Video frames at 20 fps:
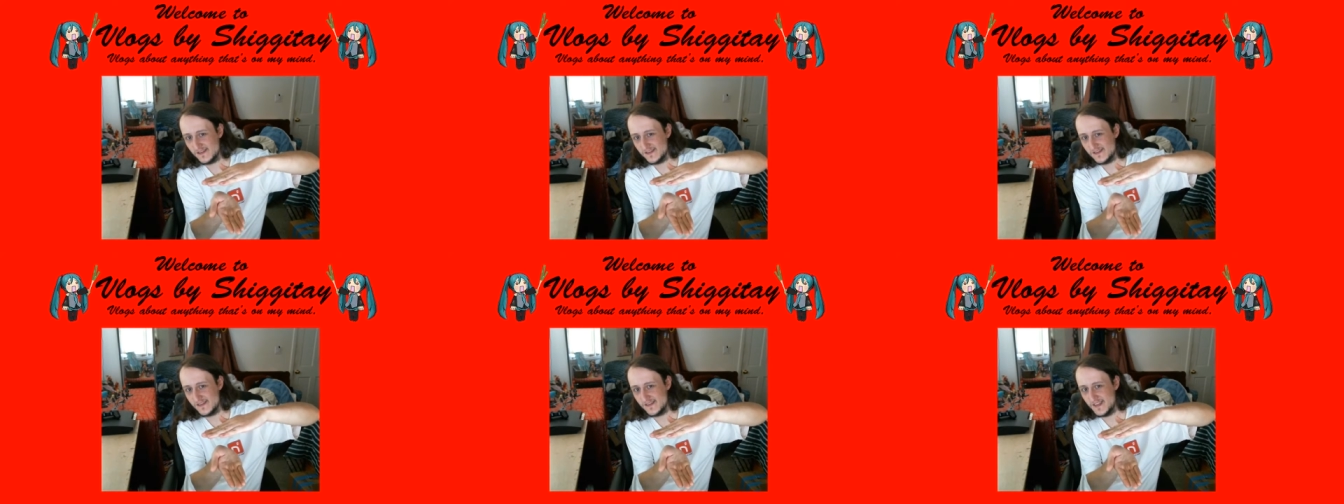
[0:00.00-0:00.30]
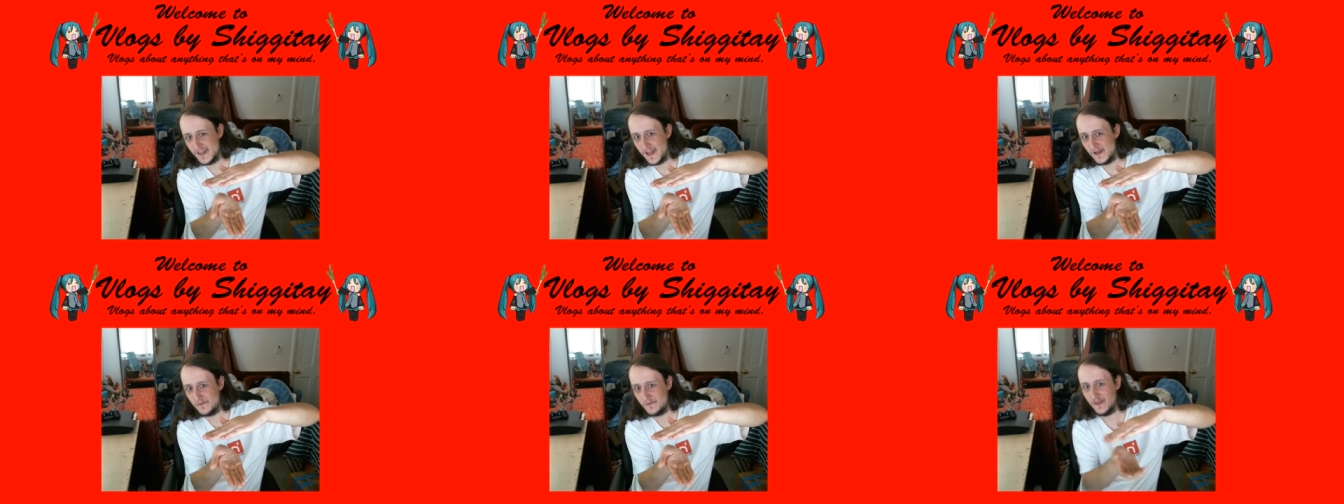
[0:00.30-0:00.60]

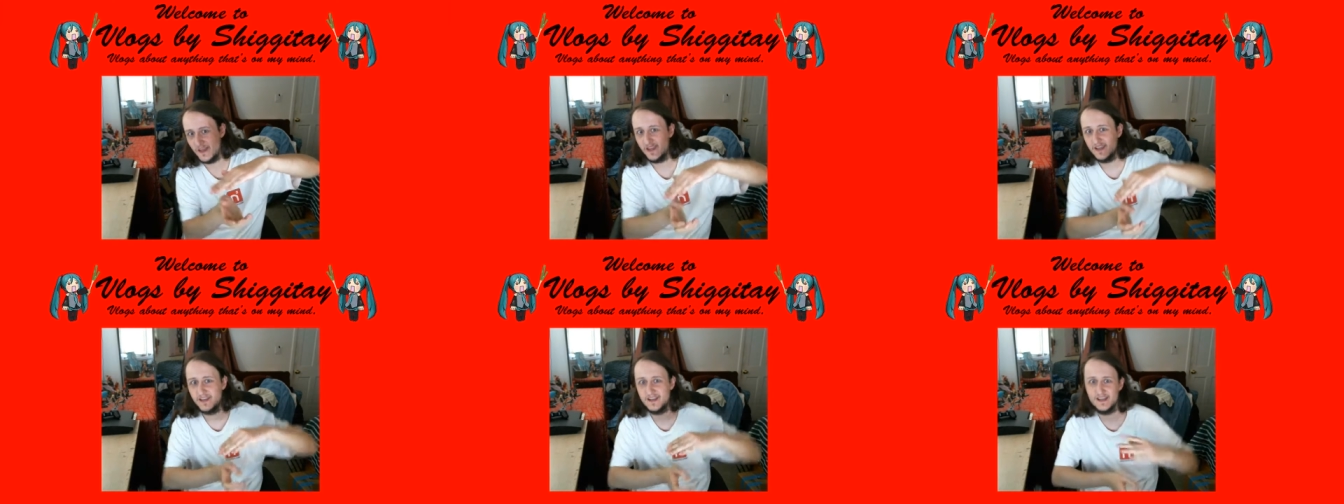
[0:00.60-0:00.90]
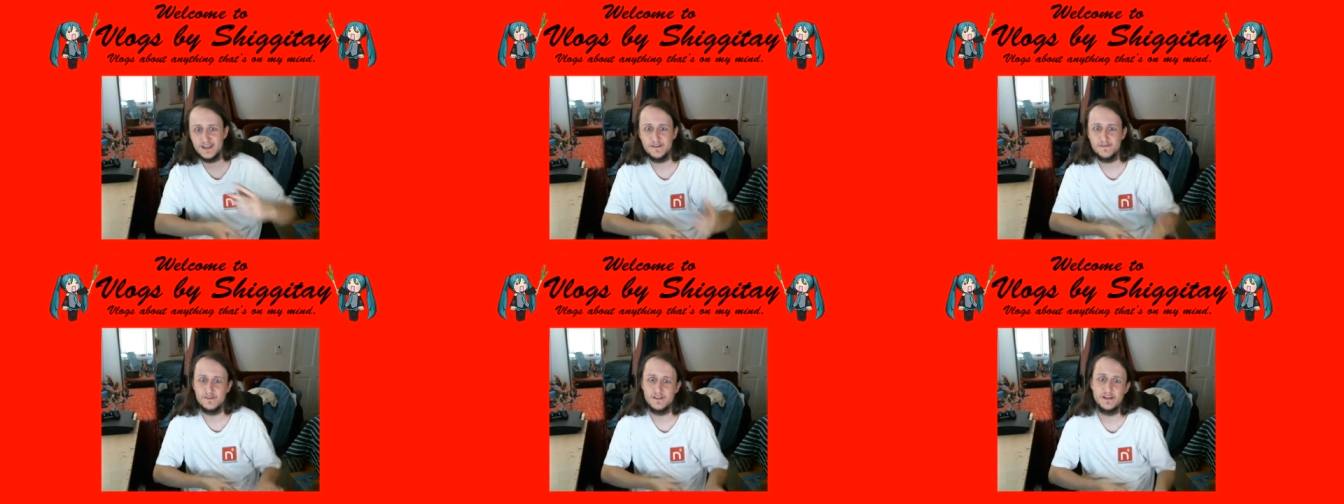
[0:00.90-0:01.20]
that big
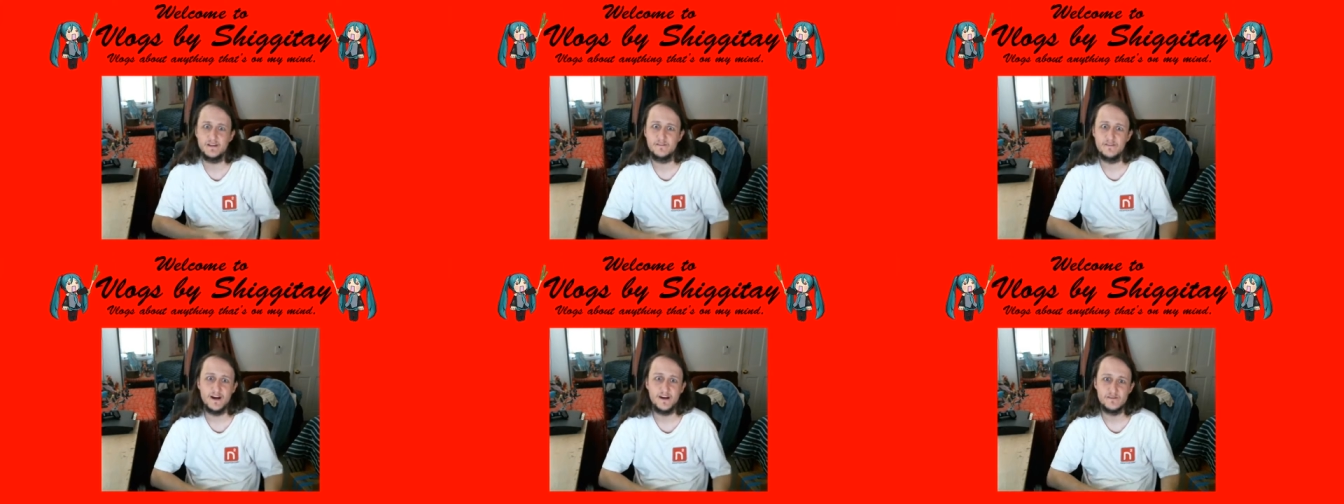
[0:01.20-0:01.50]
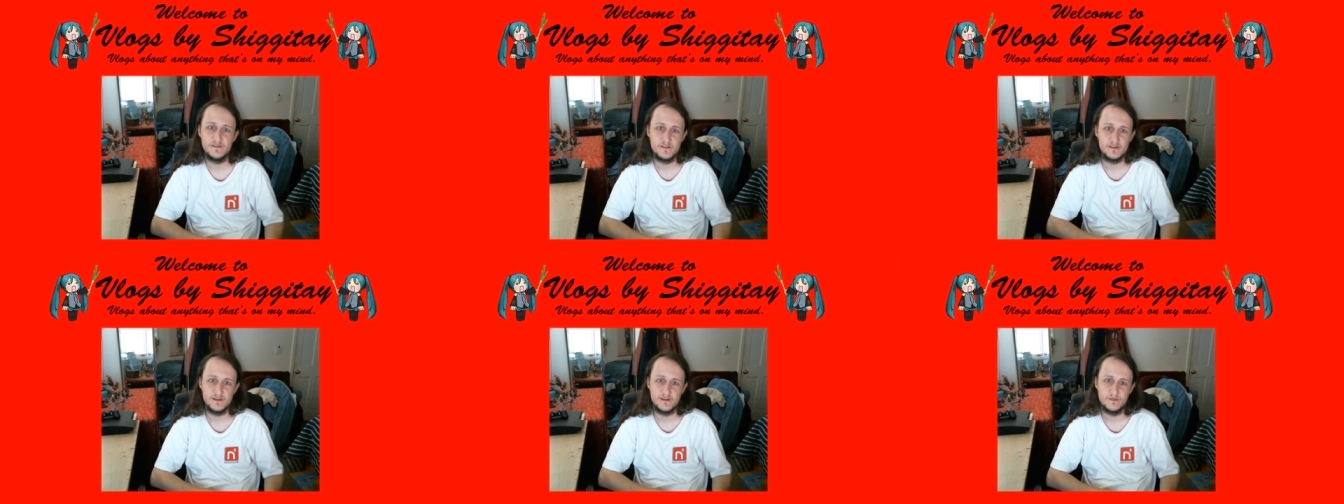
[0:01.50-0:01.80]
for like $5 or
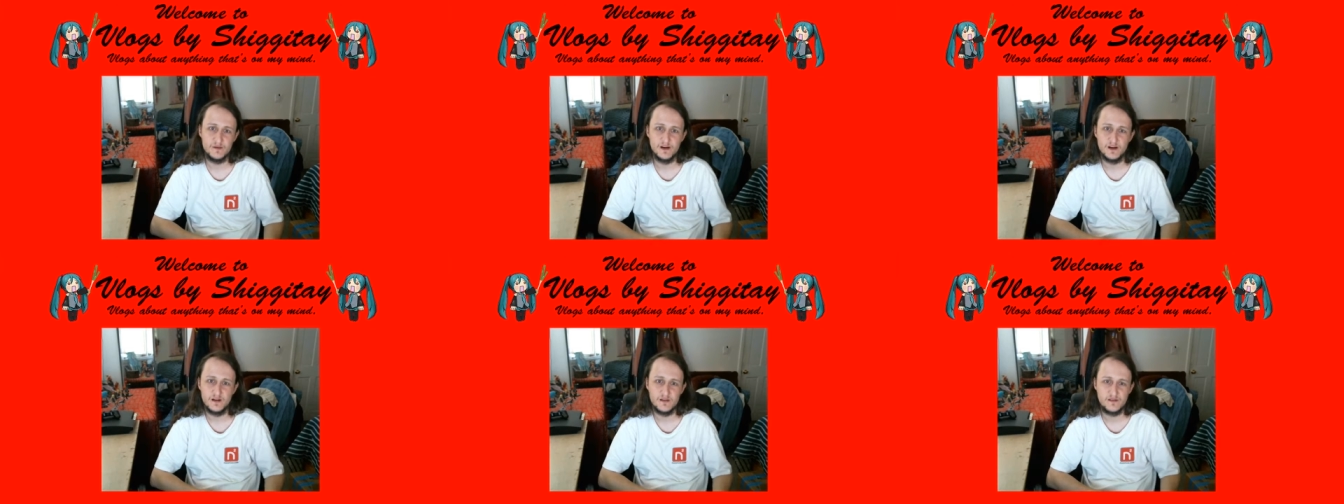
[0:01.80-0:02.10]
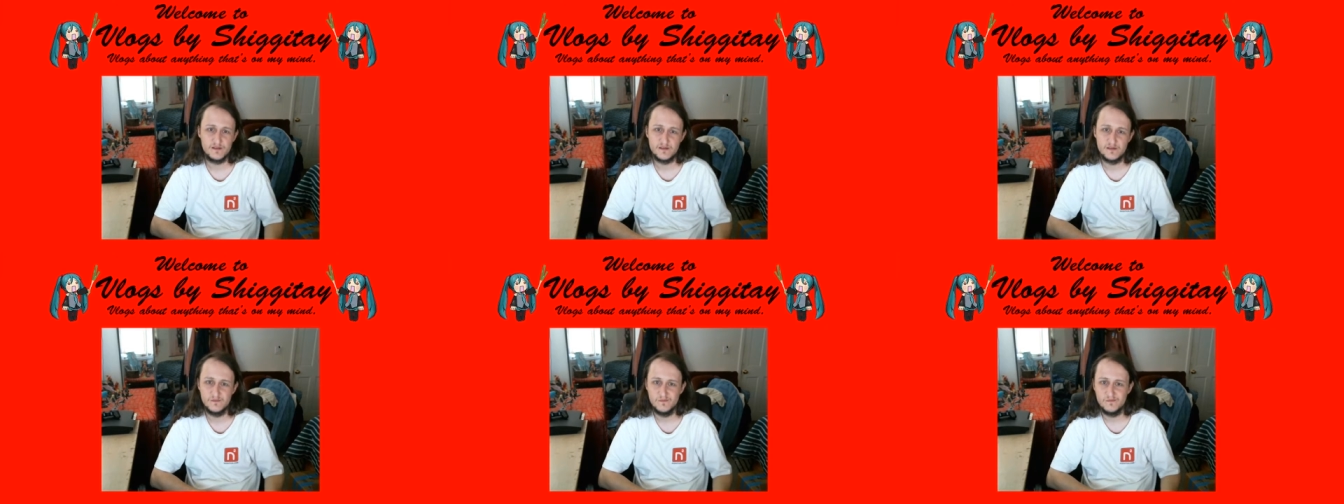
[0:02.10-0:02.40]

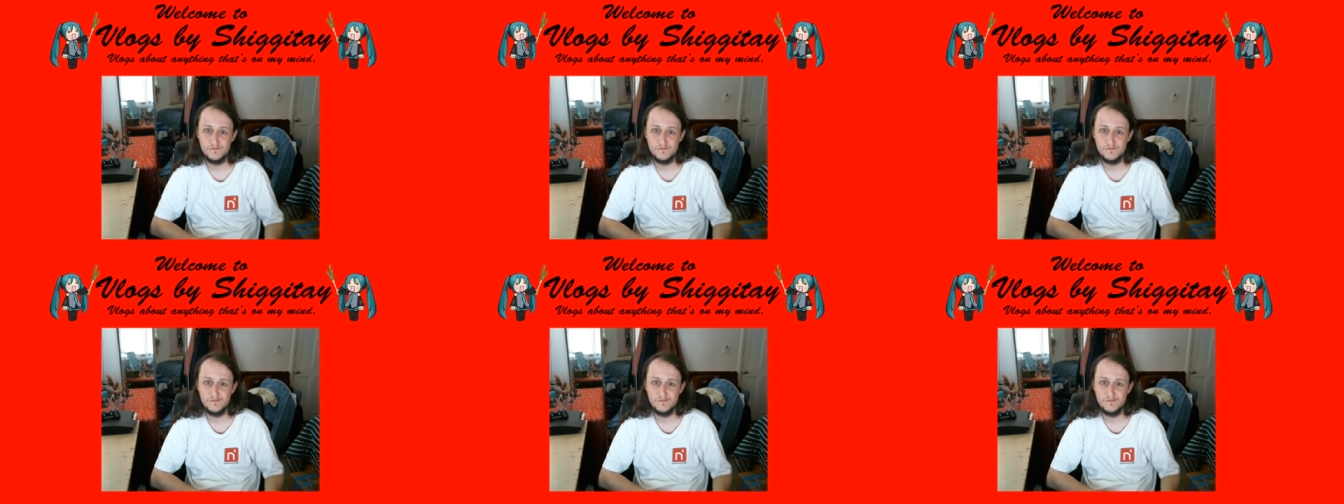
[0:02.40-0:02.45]
$6.